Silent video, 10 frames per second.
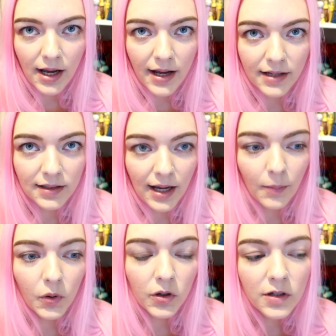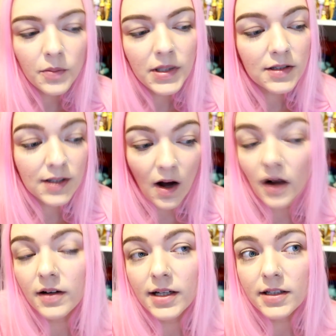and I'm going to be
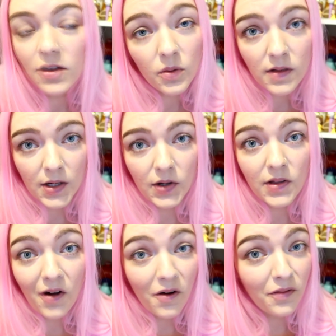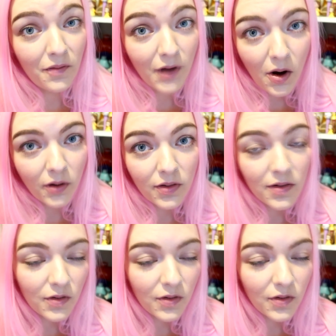starting a new series of vlogs.